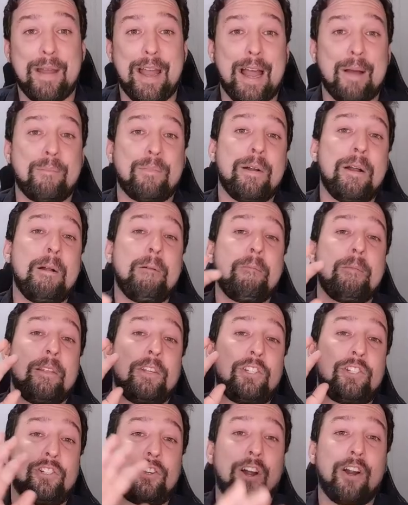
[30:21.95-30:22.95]
app,
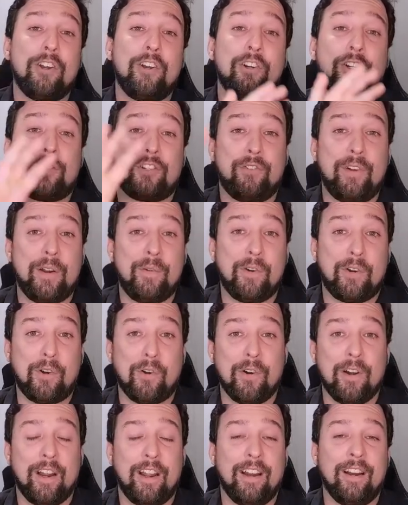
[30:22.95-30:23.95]
start your screen
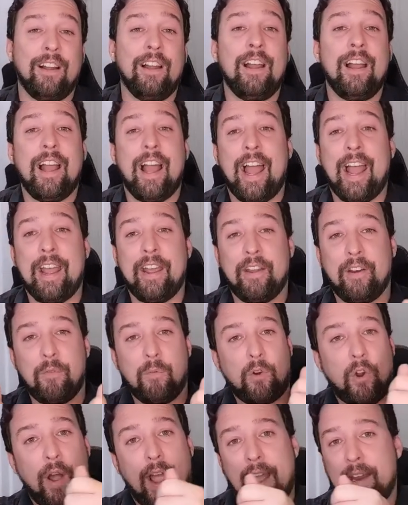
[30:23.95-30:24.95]
recording,
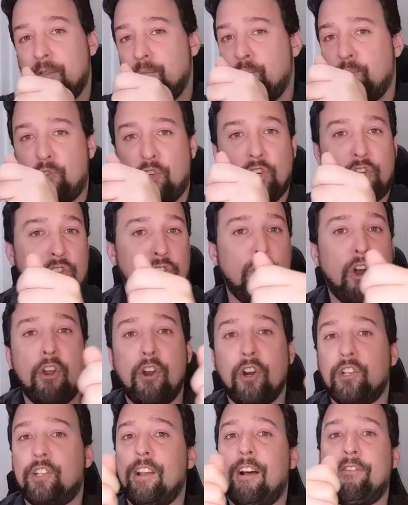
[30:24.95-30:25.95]
and go ahead, just show
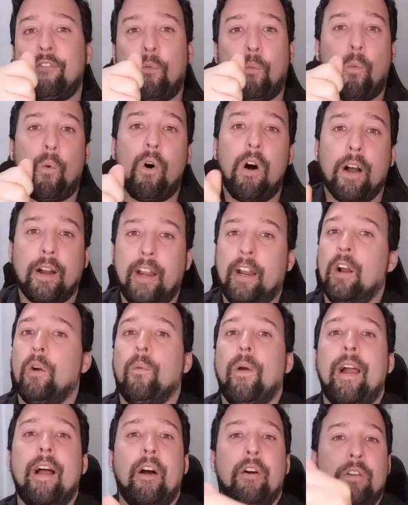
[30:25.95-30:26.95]
yourself walking
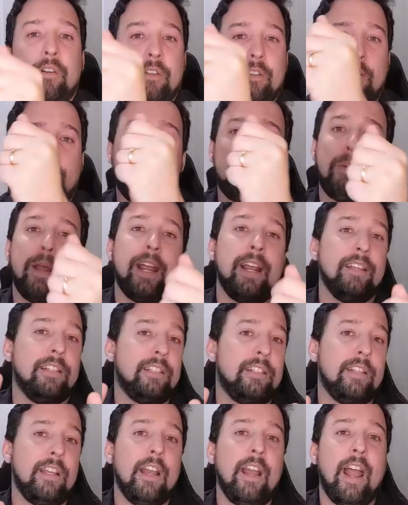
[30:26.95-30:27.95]
around the
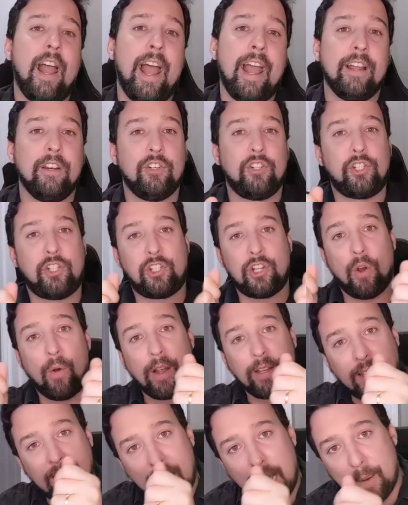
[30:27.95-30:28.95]
space and
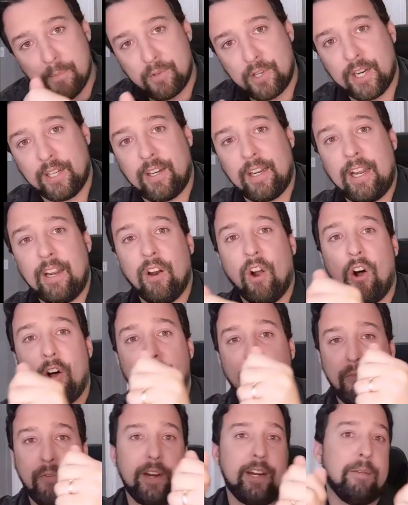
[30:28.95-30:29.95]
showing the object in
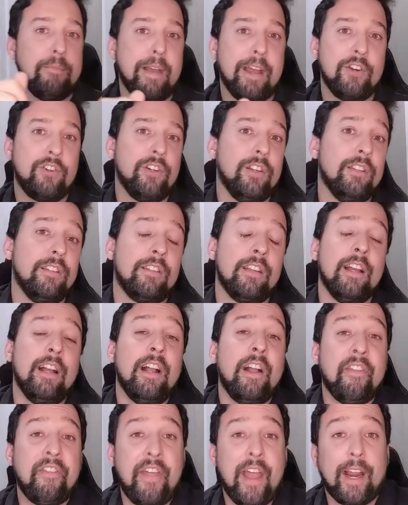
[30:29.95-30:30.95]
all three dimensions.
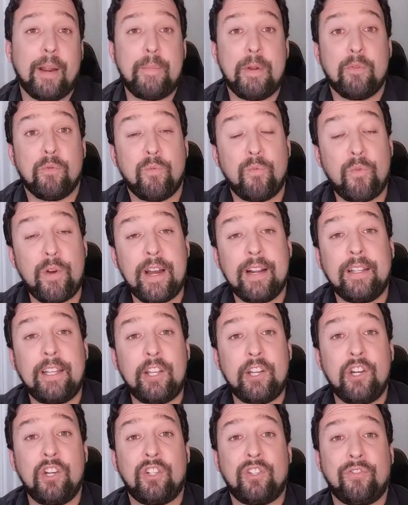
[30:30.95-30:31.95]
That can be really
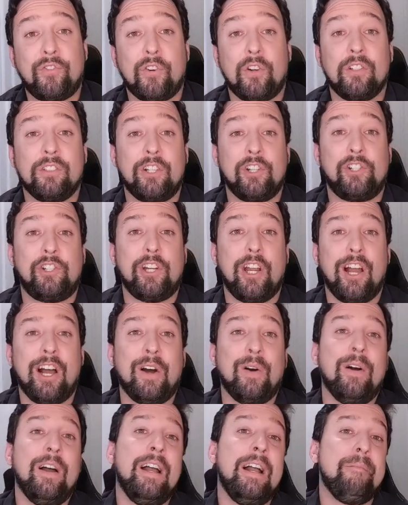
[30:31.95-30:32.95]
useful to
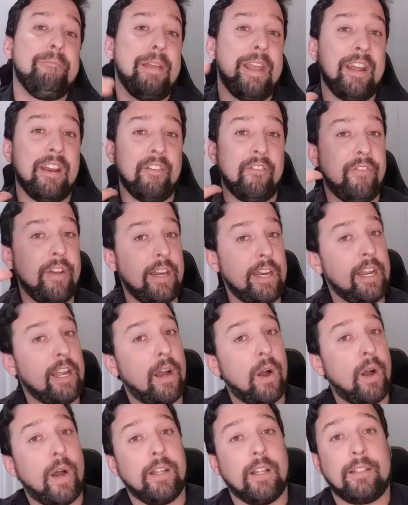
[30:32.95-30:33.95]
show in a
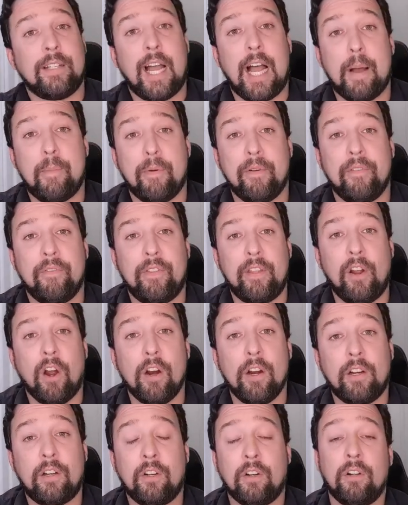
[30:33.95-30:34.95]
video at the top of the
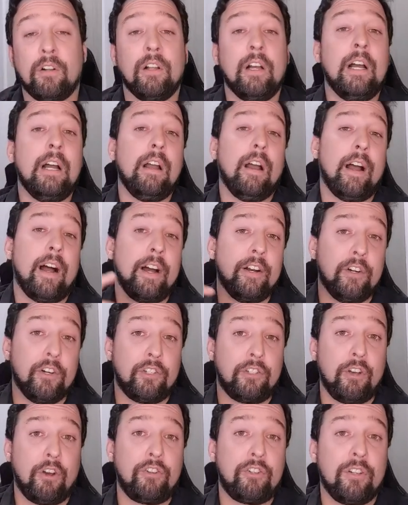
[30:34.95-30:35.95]
article, on your
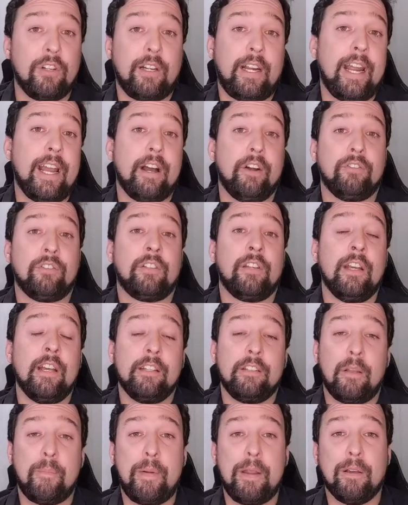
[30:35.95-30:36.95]
social accounts,
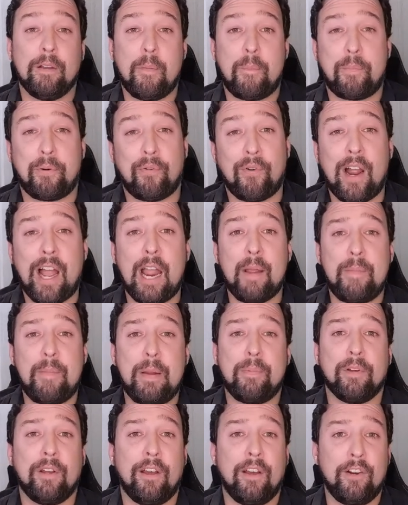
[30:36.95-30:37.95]
to be able to prime
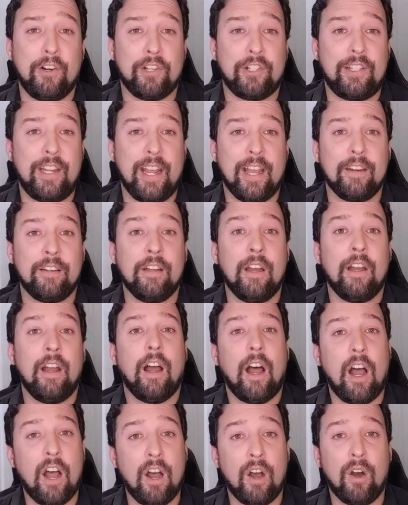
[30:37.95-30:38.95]
people to understand,
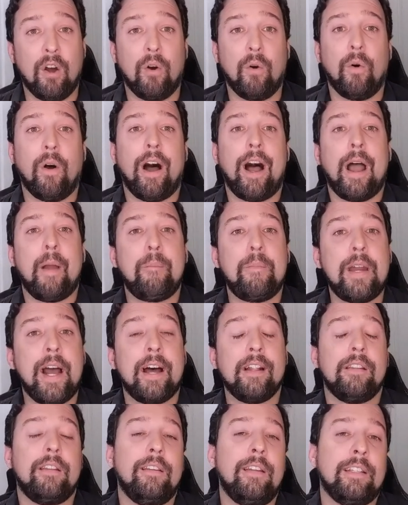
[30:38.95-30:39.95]
oh, I'm
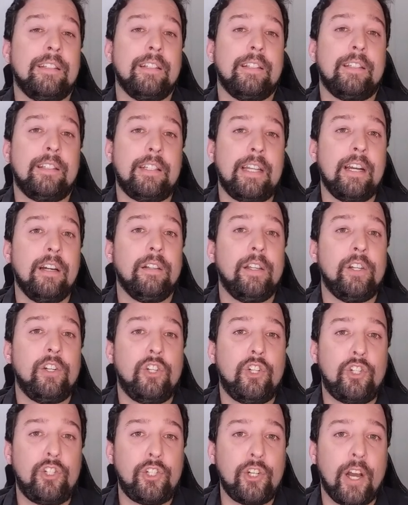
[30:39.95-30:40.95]
not
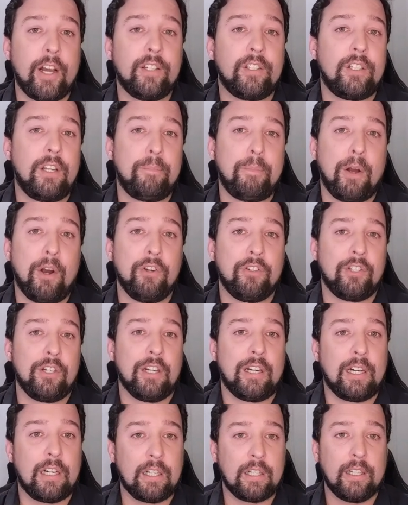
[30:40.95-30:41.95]
necessarily just supposed
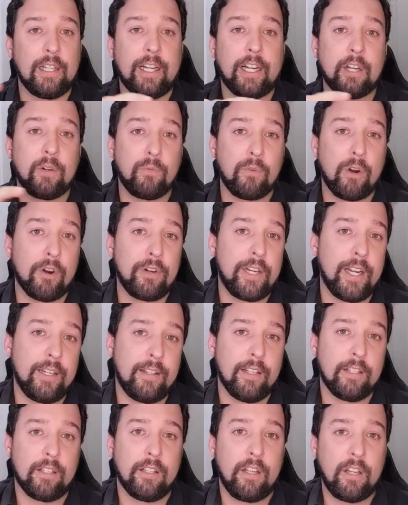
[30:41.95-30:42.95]
to click and rotate
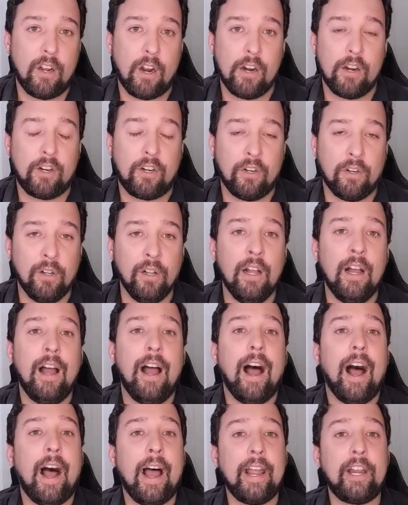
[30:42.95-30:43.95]
this in the article.
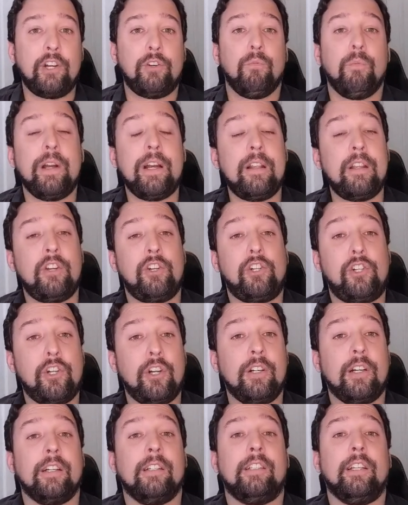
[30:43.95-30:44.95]
I really
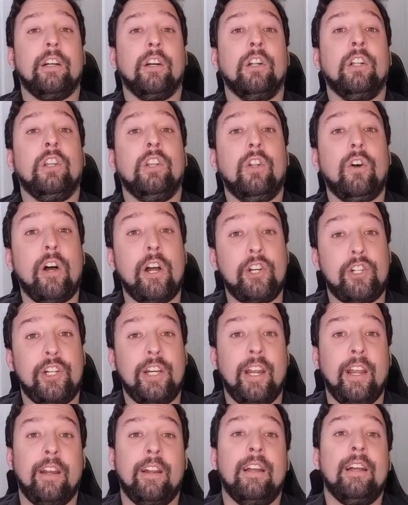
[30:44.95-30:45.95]
should consider
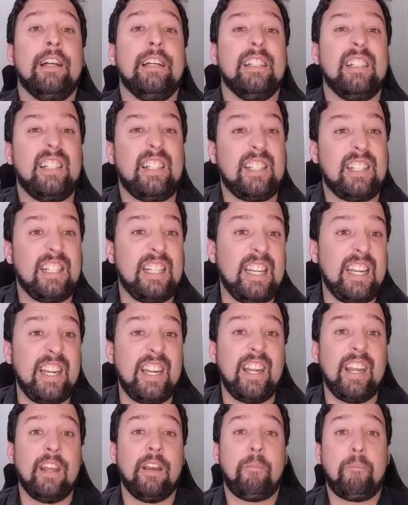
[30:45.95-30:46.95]
launching it,
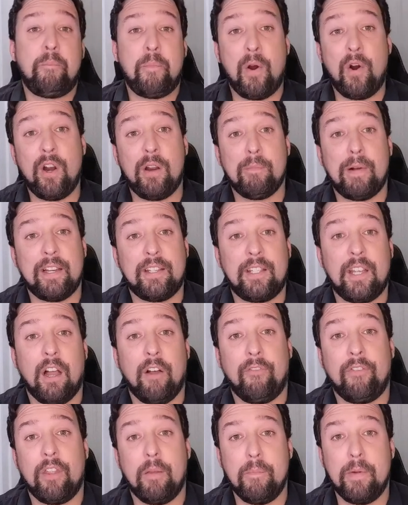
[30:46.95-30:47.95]
seeing it, putting
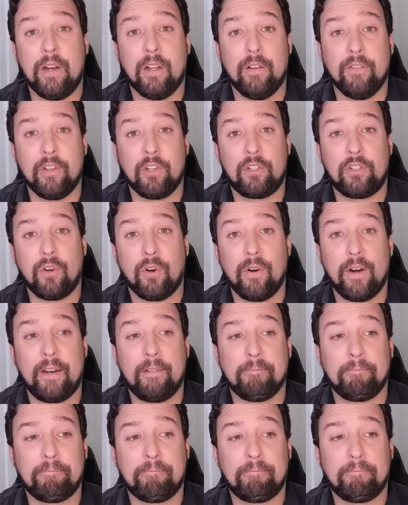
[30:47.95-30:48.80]
myself in the middle of the story